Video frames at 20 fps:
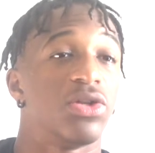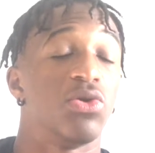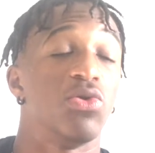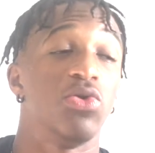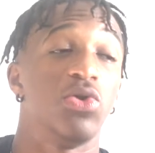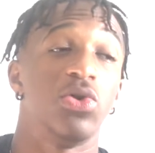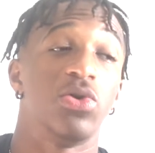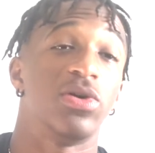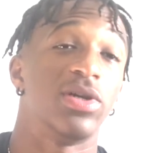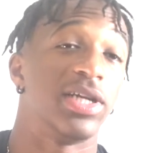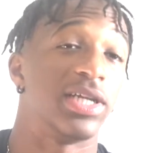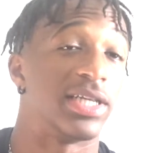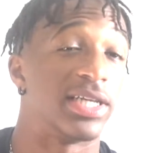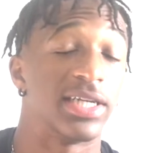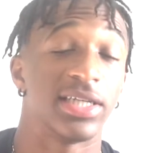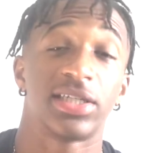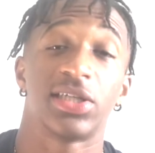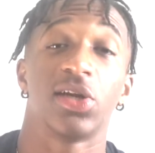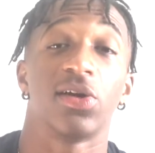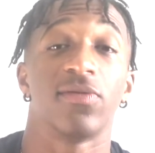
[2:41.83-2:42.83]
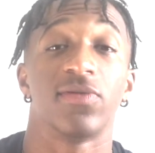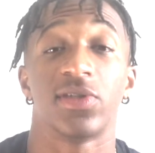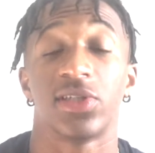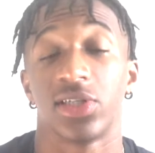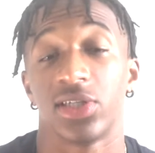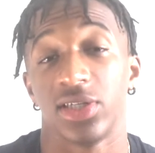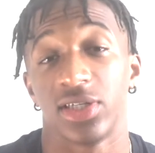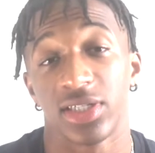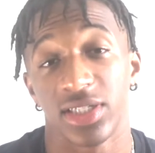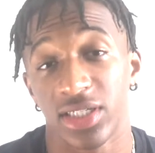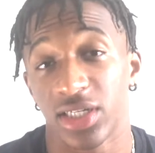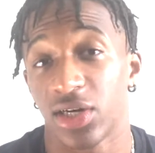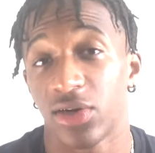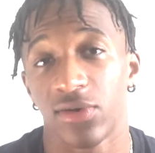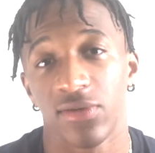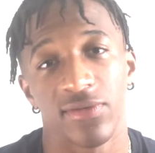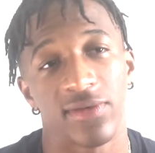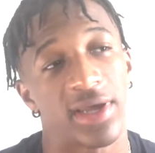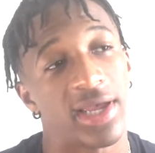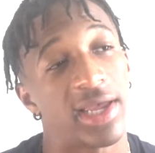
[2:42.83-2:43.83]
you're doing a disservice to
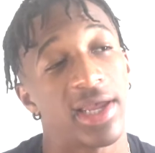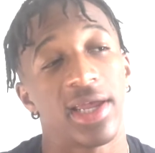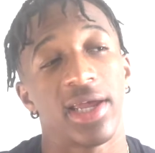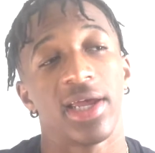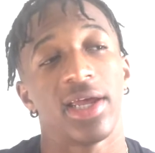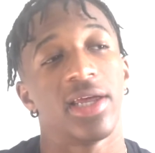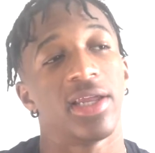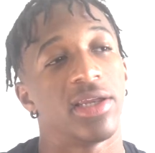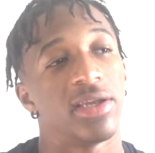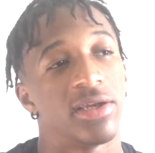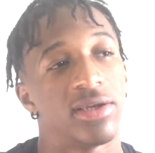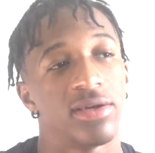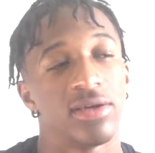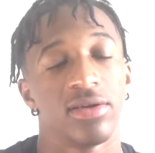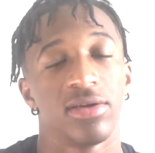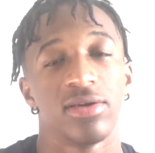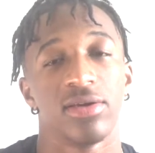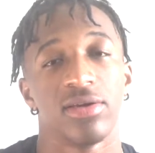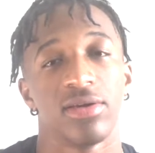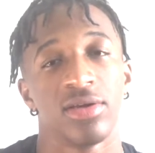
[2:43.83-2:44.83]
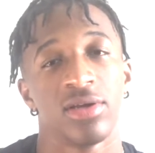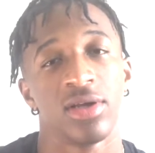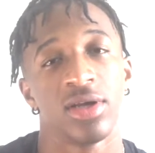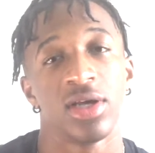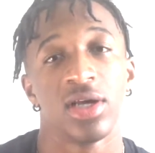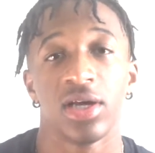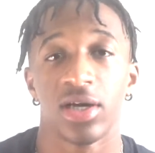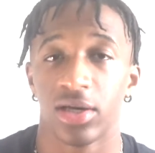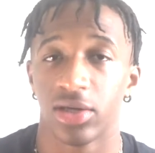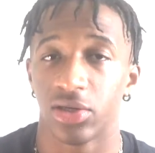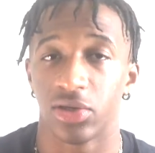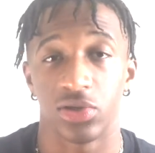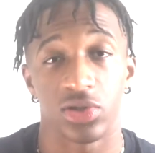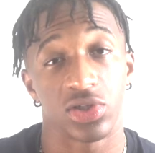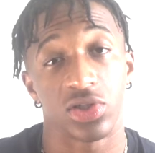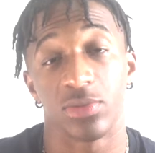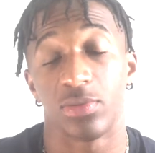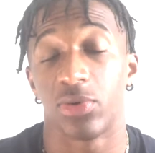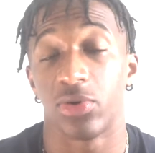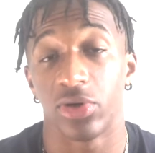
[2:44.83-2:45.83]
yourself and your
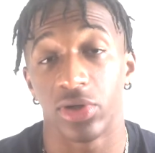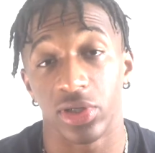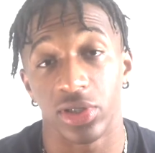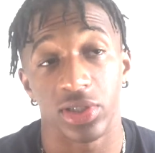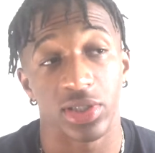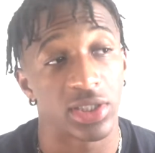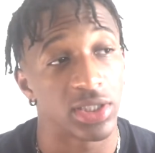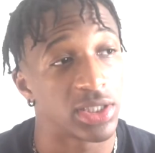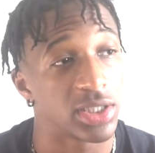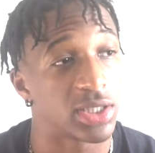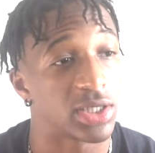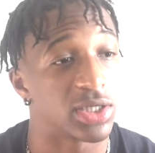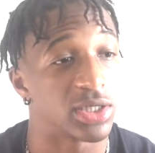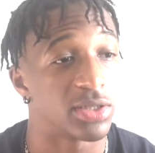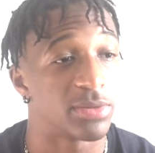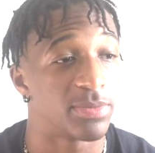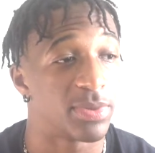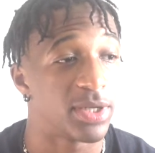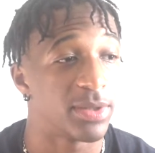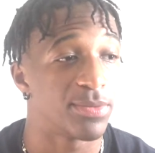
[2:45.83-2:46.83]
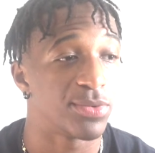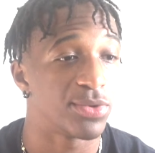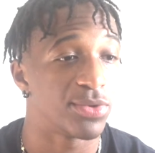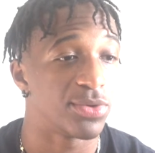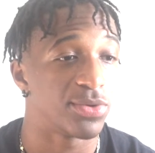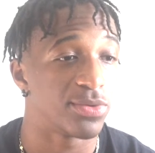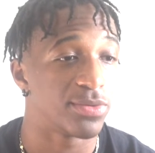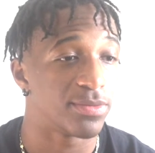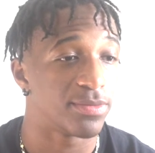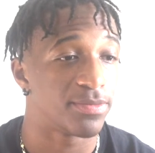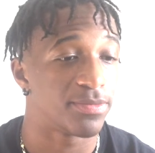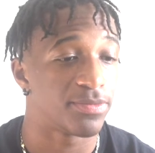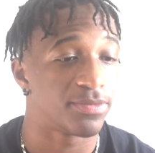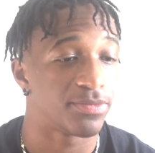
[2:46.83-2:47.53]
supporters. Because people,